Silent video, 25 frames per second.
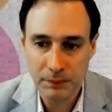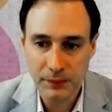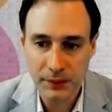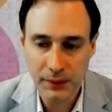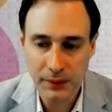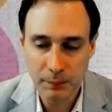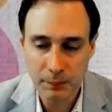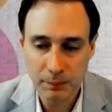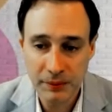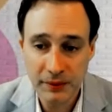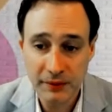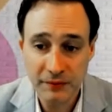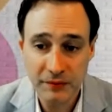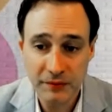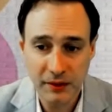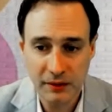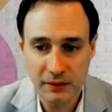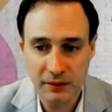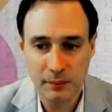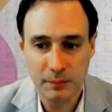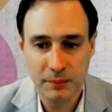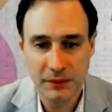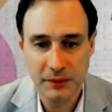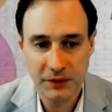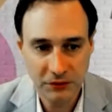pivoting the
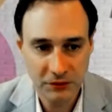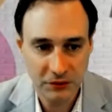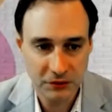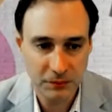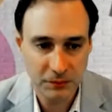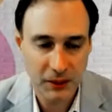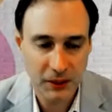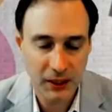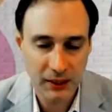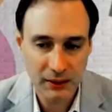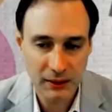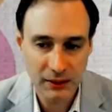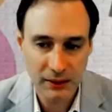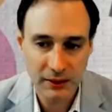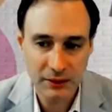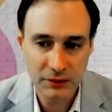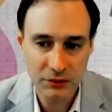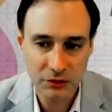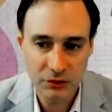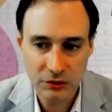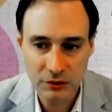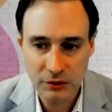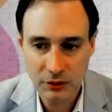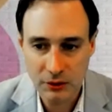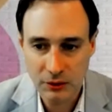business model
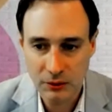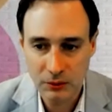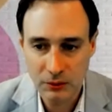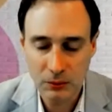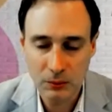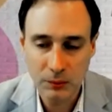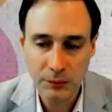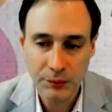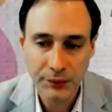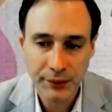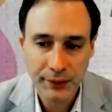into